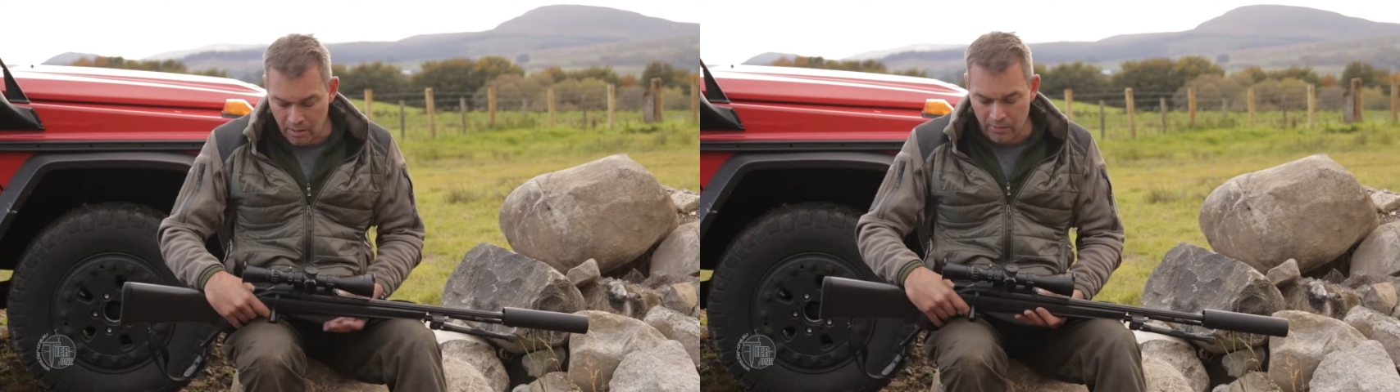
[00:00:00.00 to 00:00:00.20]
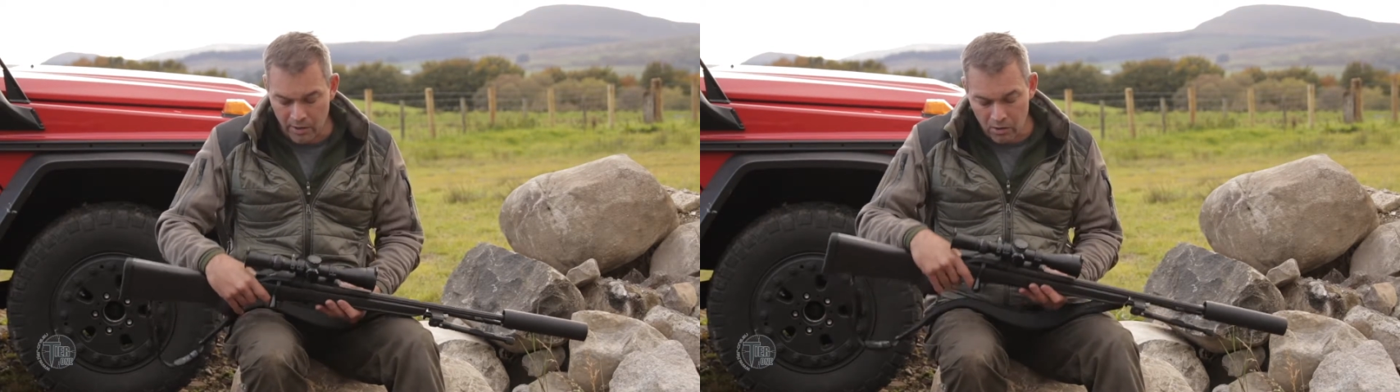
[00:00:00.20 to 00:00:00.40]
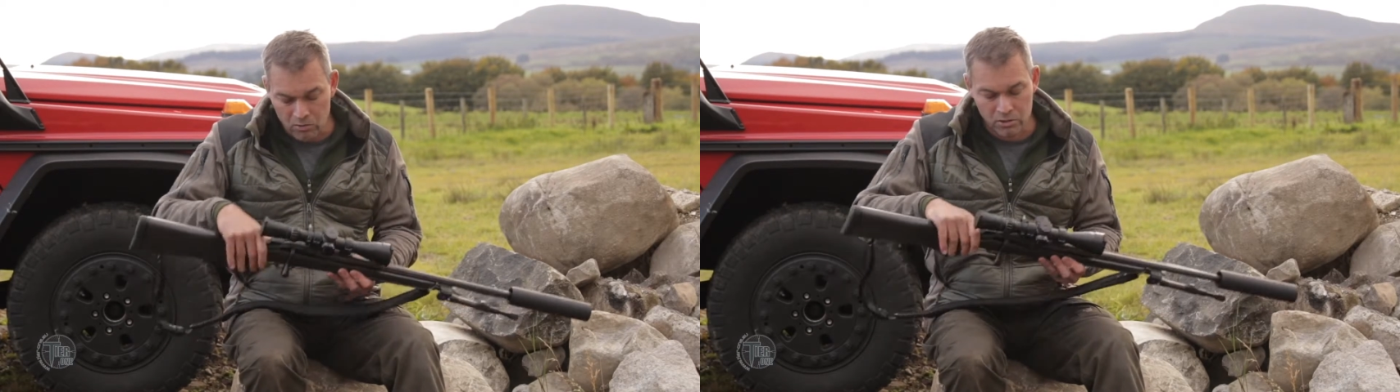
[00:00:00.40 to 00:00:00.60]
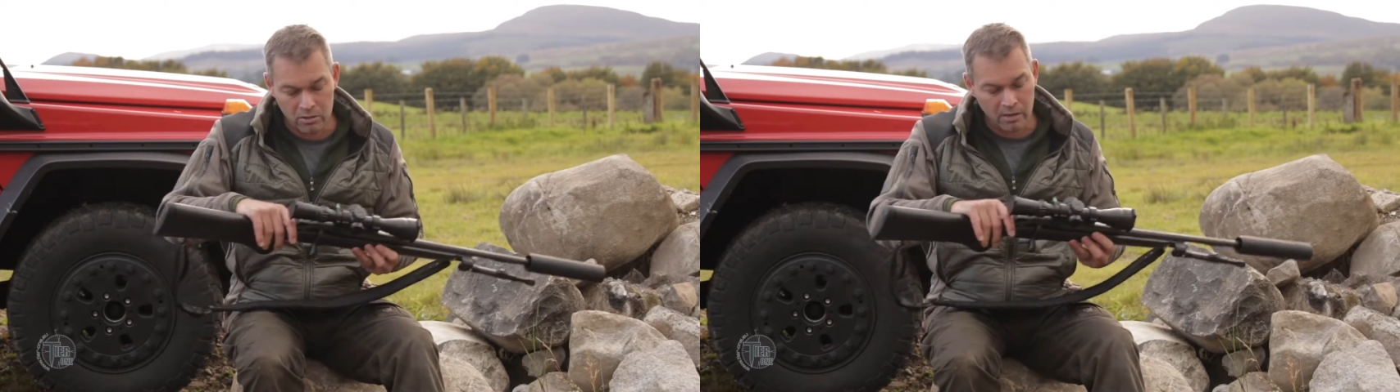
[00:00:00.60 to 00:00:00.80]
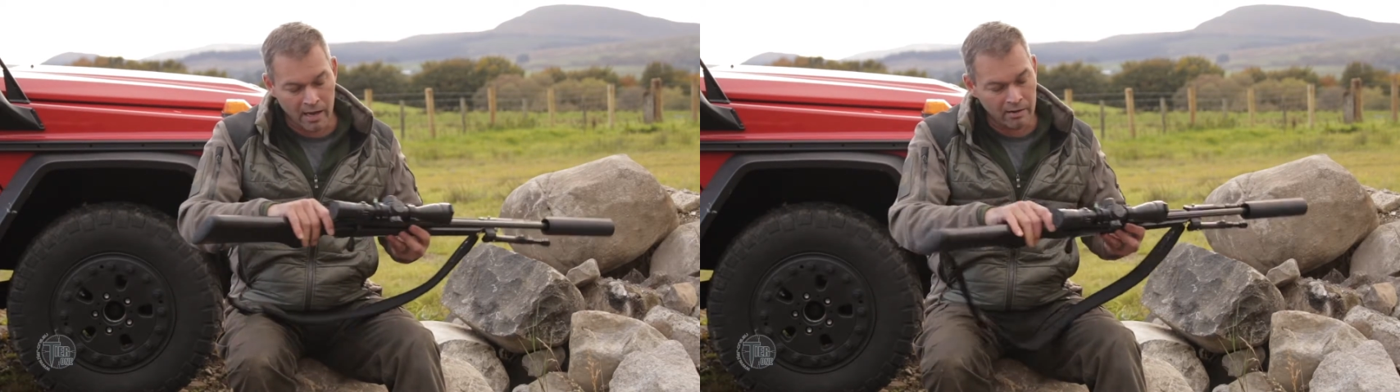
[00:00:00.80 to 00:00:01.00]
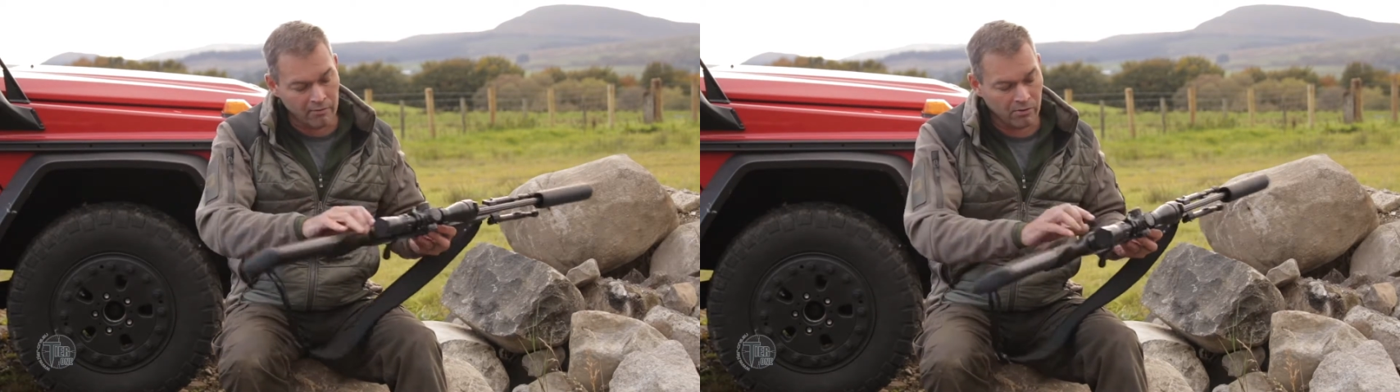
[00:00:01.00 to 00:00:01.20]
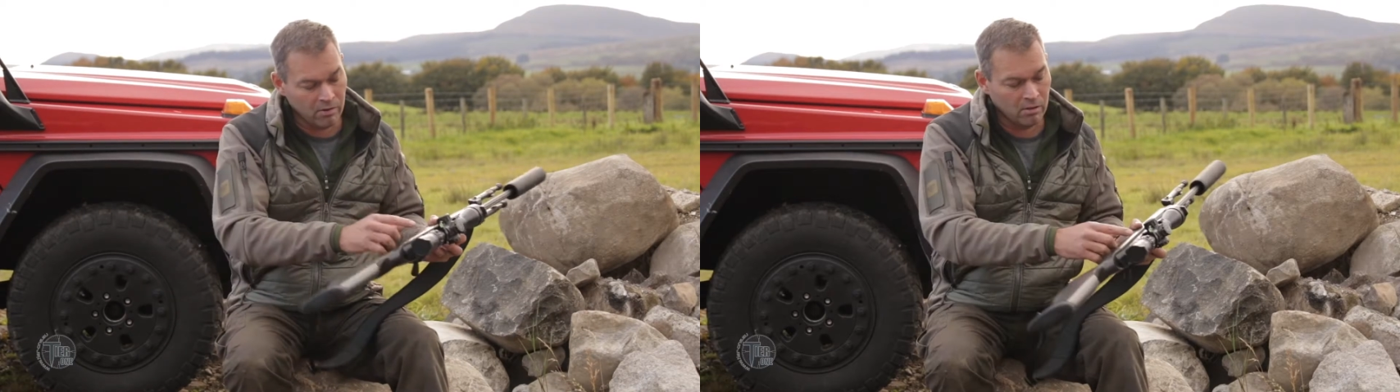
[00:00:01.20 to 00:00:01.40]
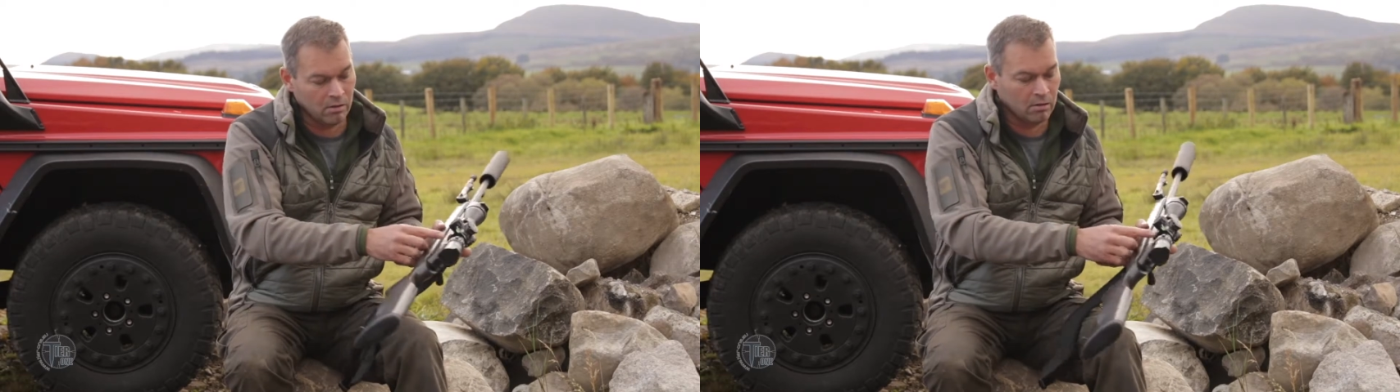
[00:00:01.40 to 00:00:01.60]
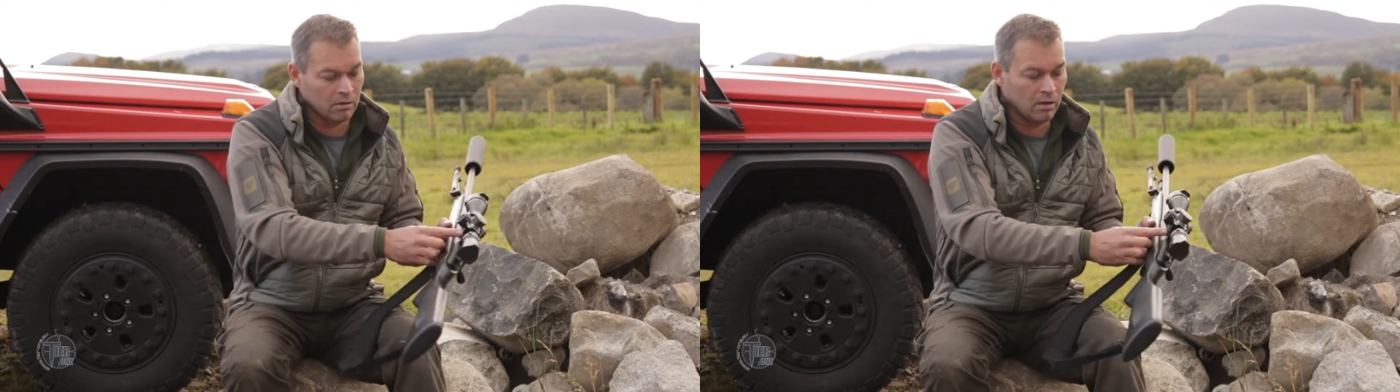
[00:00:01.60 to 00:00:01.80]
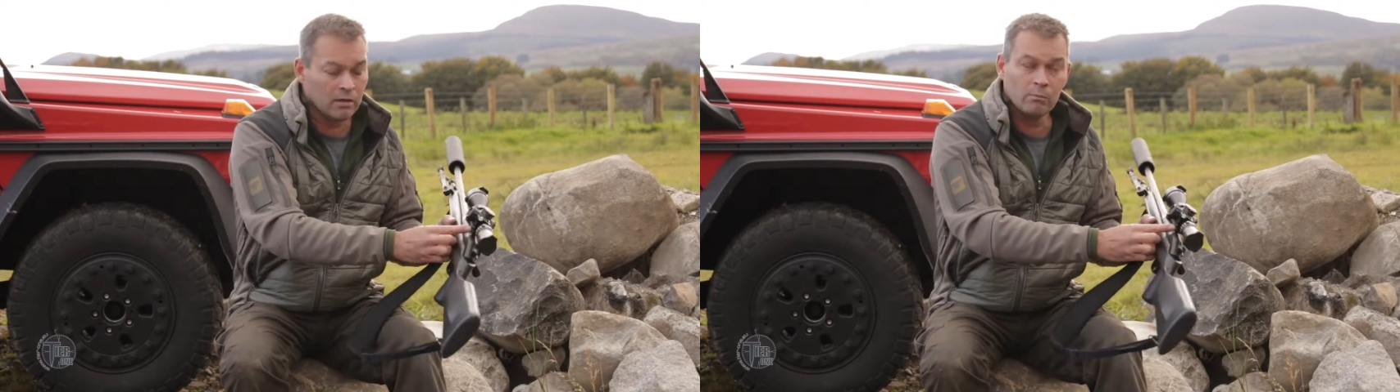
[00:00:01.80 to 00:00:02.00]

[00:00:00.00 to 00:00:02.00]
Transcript: They also have a little